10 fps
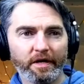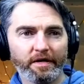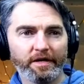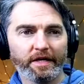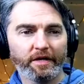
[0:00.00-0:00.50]

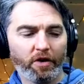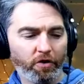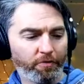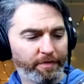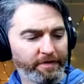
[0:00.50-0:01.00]
then
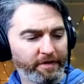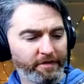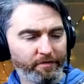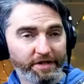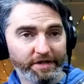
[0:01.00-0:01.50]
open,
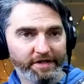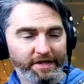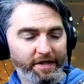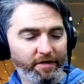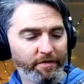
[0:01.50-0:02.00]
which is the
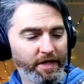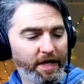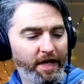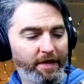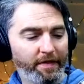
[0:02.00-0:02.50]
0,
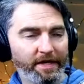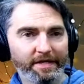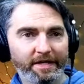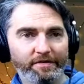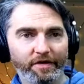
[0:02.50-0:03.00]
and then
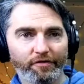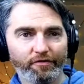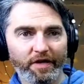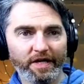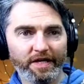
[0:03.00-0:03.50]
down to
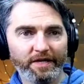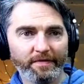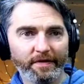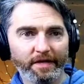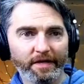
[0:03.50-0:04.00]
3,
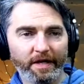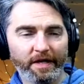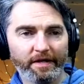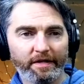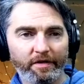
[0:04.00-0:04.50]

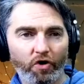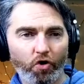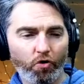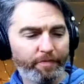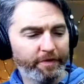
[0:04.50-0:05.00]
then
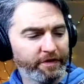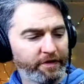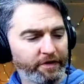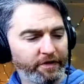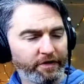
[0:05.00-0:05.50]
open,
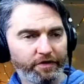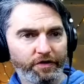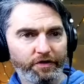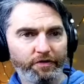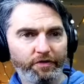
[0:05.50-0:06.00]

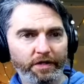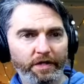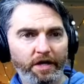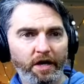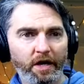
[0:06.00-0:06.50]
2,
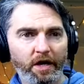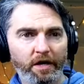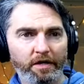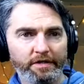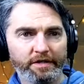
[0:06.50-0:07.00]

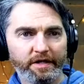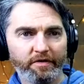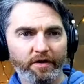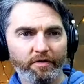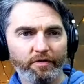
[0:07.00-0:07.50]

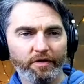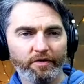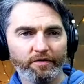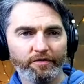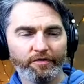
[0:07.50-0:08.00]
0,
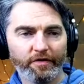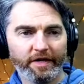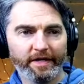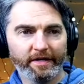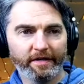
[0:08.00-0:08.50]
3.
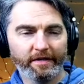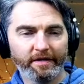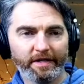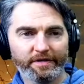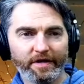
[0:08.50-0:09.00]

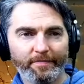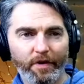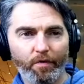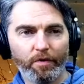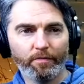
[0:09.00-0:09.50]
Let's do that
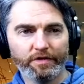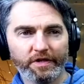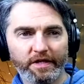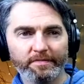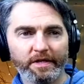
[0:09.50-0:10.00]
bar one more
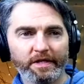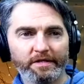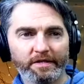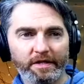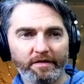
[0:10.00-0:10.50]
time.
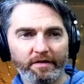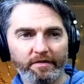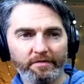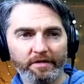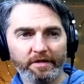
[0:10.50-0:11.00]
0,
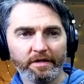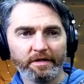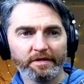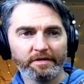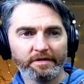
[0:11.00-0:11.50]

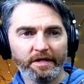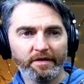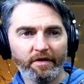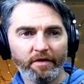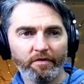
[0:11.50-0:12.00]

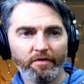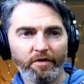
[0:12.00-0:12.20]
0,